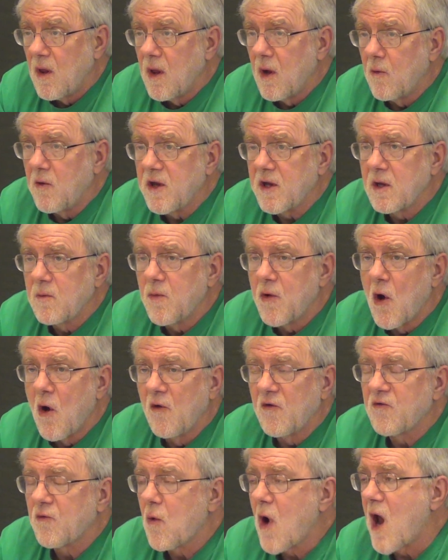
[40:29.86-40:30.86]
that we can
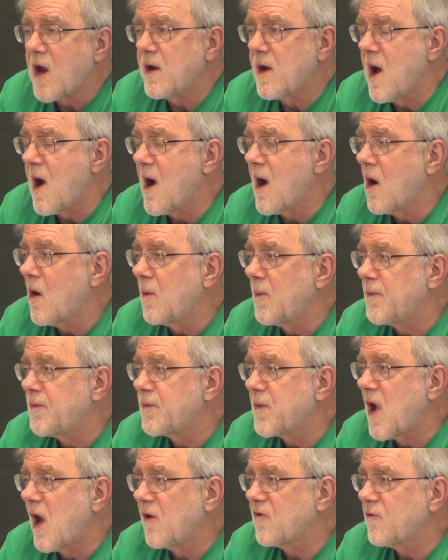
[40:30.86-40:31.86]
pose right now
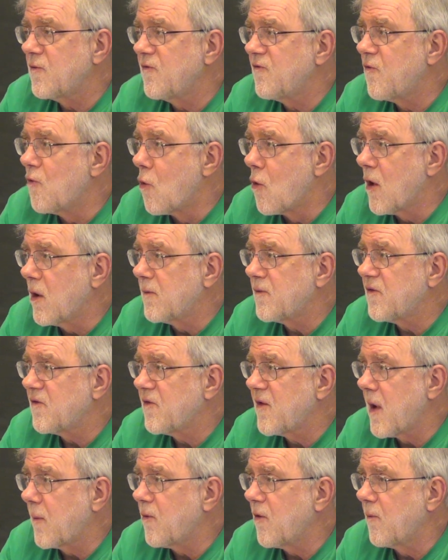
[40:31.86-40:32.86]
as
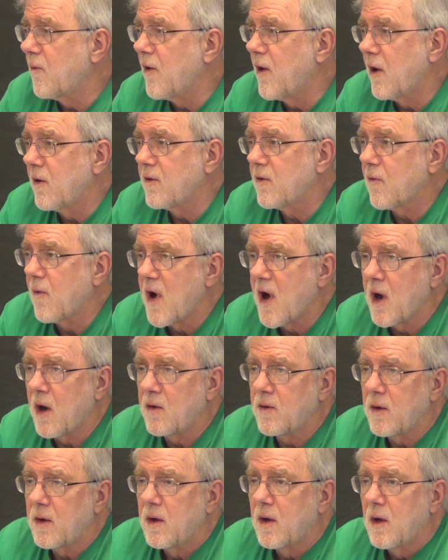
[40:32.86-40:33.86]
reforms that prepare the
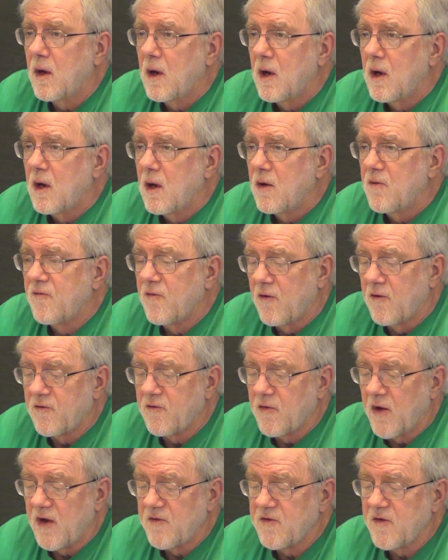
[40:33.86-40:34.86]
ground for
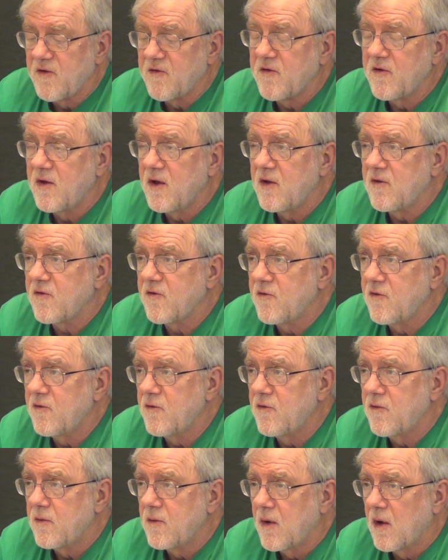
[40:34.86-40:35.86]
transitioning
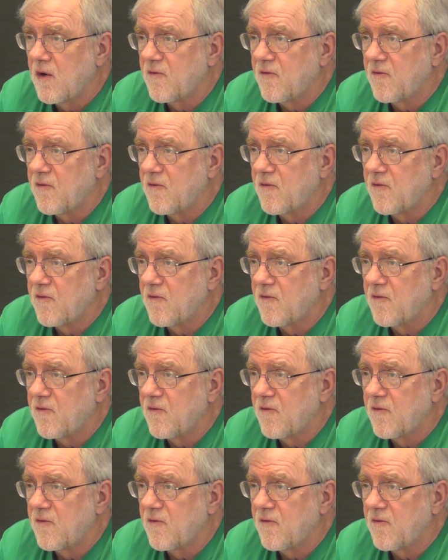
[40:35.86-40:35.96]
to